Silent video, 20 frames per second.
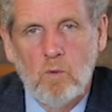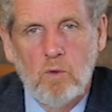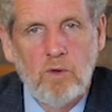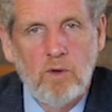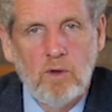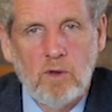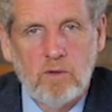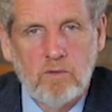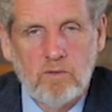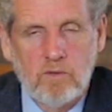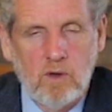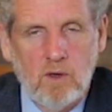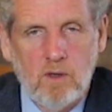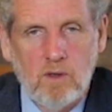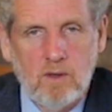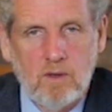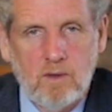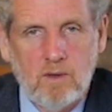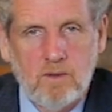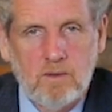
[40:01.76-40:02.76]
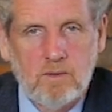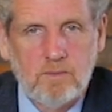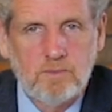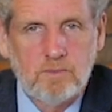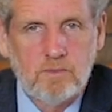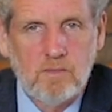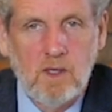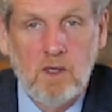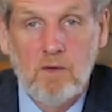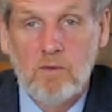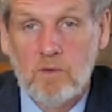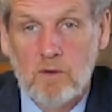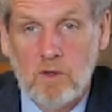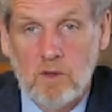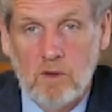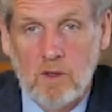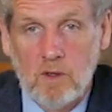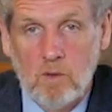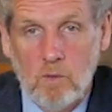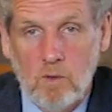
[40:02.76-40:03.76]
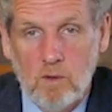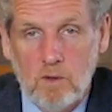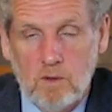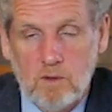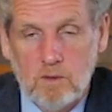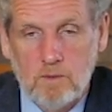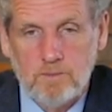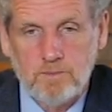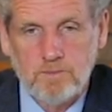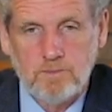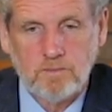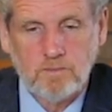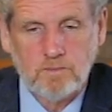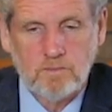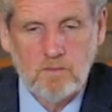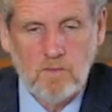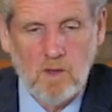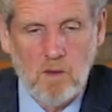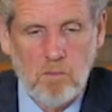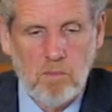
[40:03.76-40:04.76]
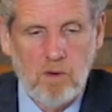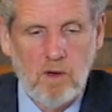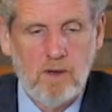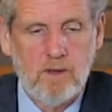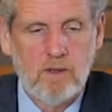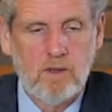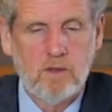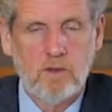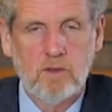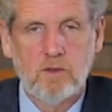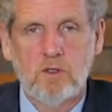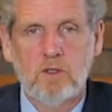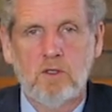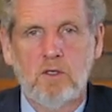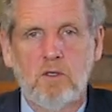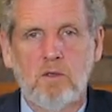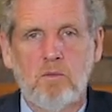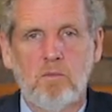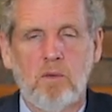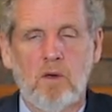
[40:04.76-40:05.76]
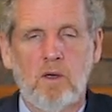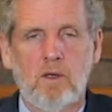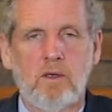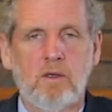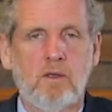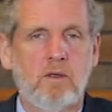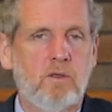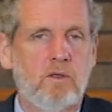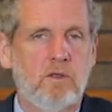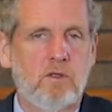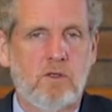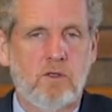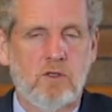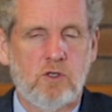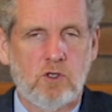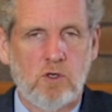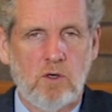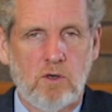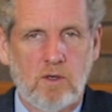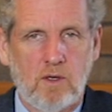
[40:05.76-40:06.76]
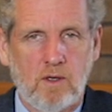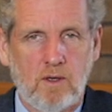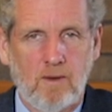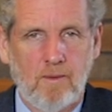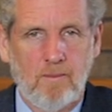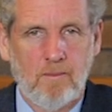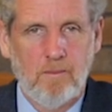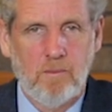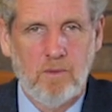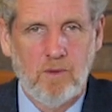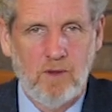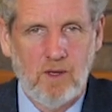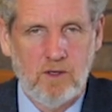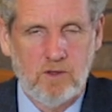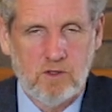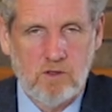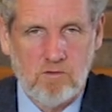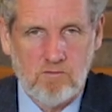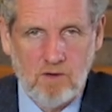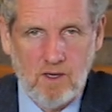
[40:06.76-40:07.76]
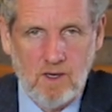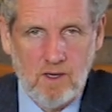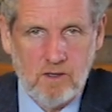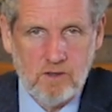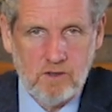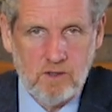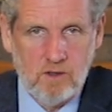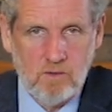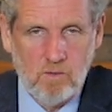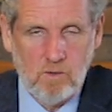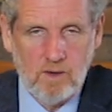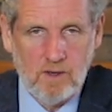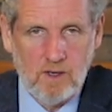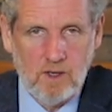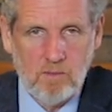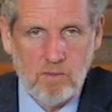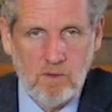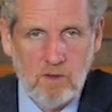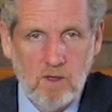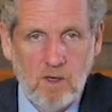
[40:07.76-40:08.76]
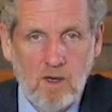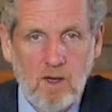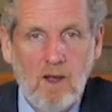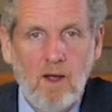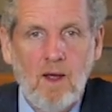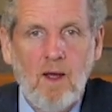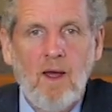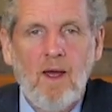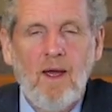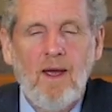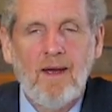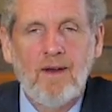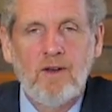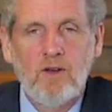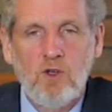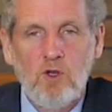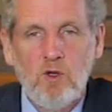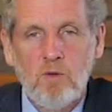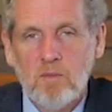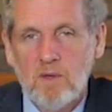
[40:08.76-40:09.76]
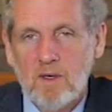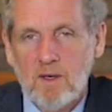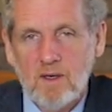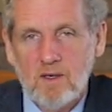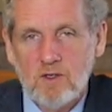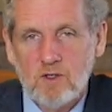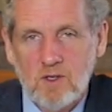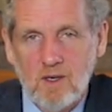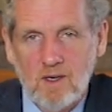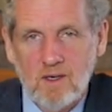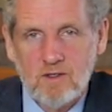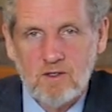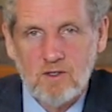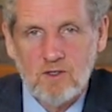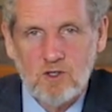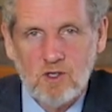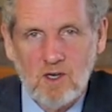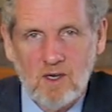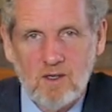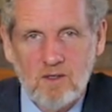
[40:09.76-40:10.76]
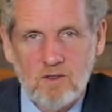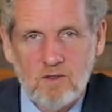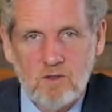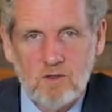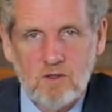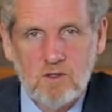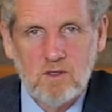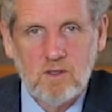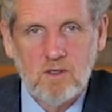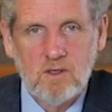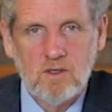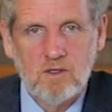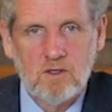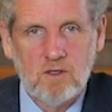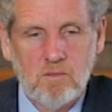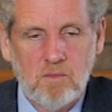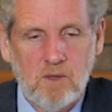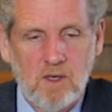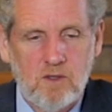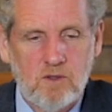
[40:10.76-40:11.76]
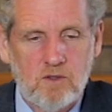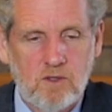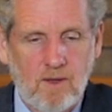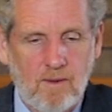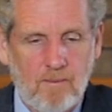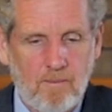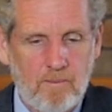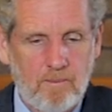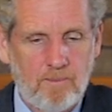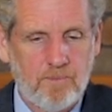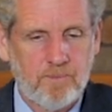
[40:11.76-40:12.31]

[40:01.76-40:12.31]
were not of God, even though they were. Blindness, blindness. Shocking, but that's the reality of what happened. And human nature hasn't changed. It's amazing.